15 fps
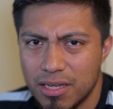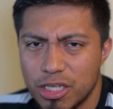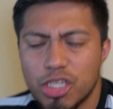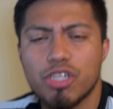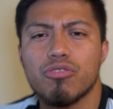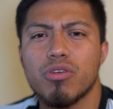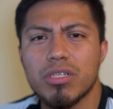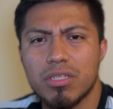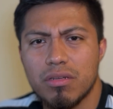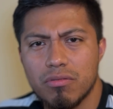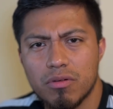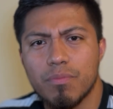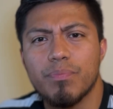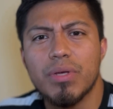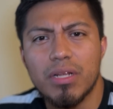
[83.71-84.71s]
Trust your
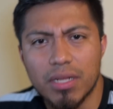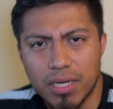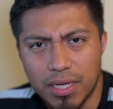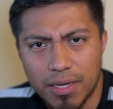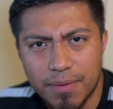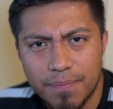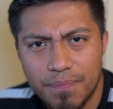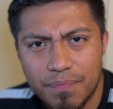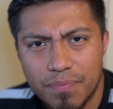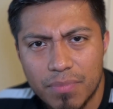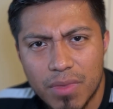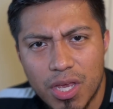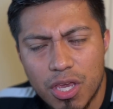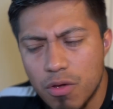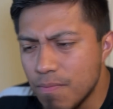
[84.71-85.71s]
ability.
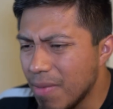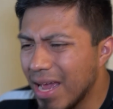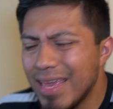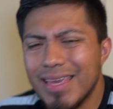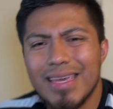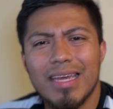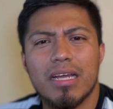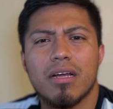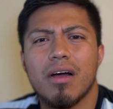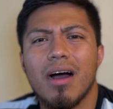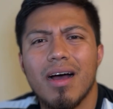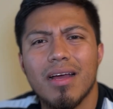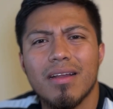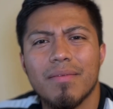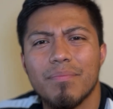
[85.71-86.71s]
You might get
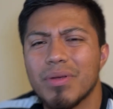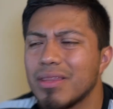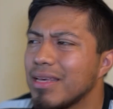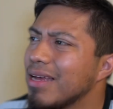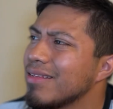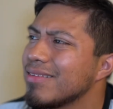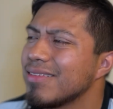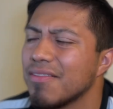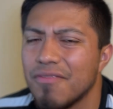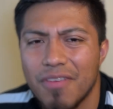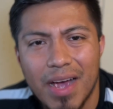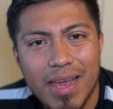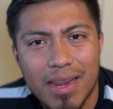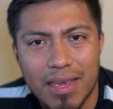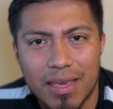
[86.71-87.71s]
caught, but that's the
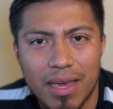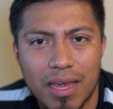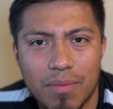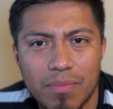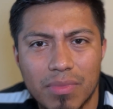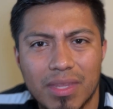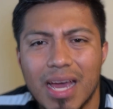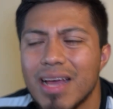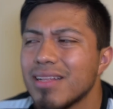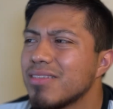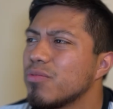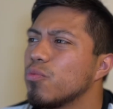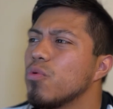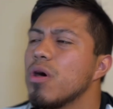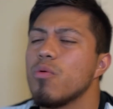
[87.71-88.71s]
fighting game.
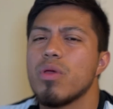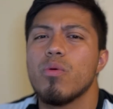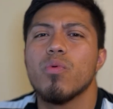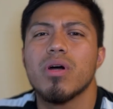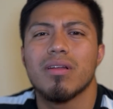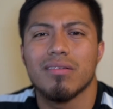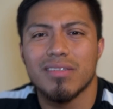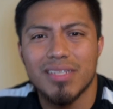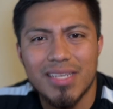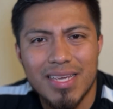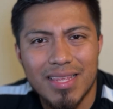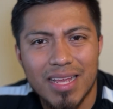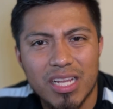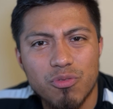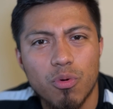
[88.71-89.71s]
That's what we want to see.
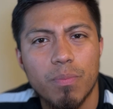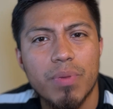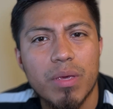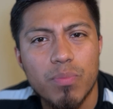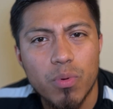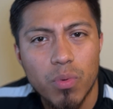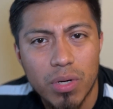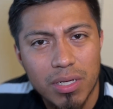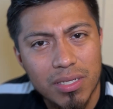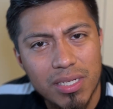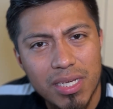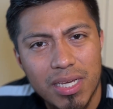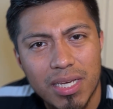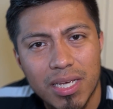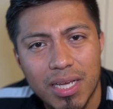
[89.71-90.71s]
That's what people want to
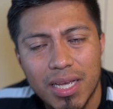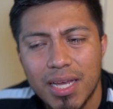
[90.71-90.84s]
see.